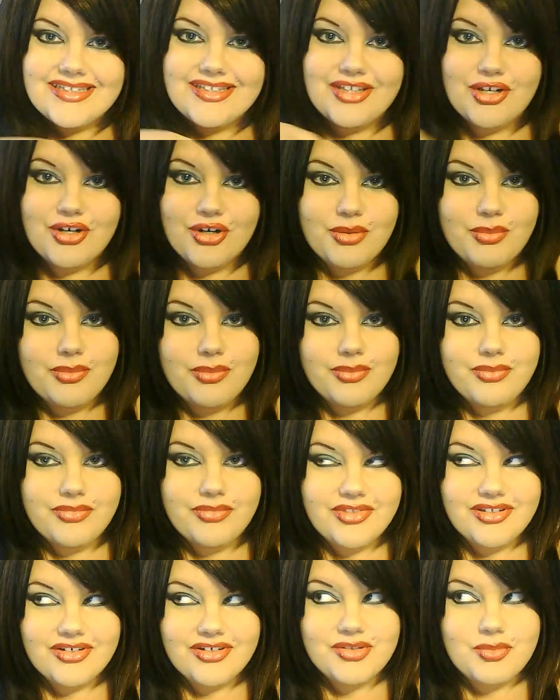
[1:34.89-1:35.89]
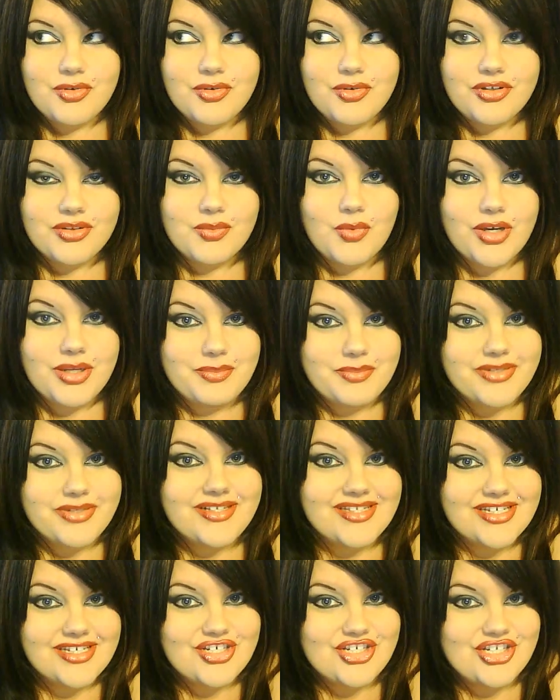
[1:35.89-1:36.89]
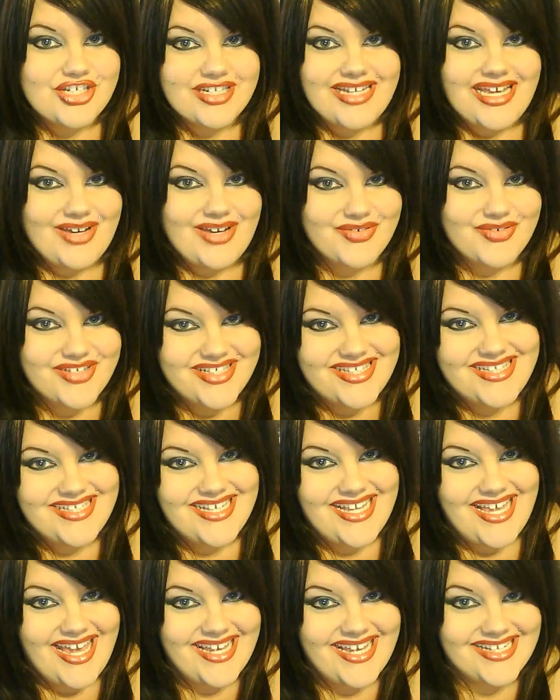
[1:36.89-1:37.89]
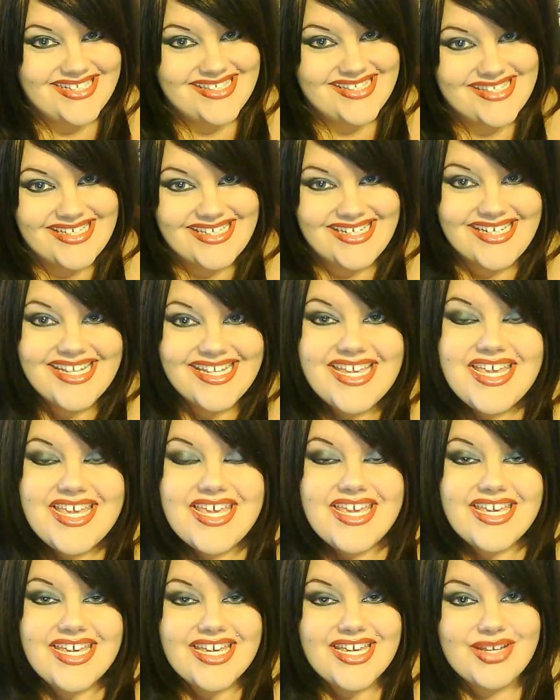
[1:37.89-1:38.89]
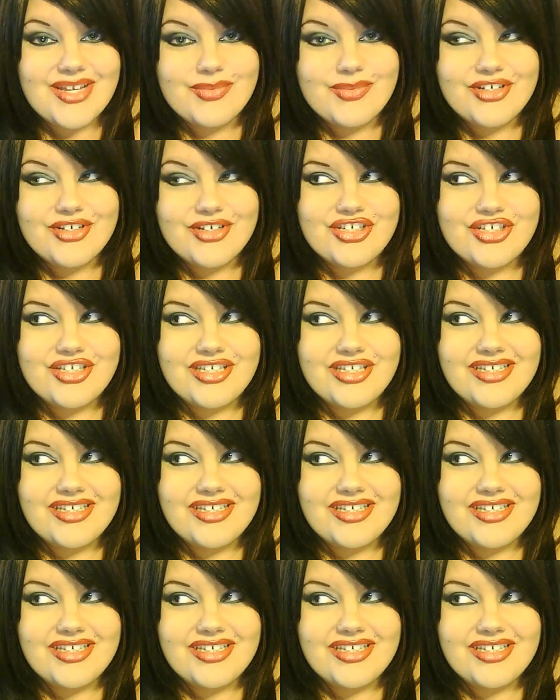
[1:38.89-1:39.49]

there's more than one position as sex in which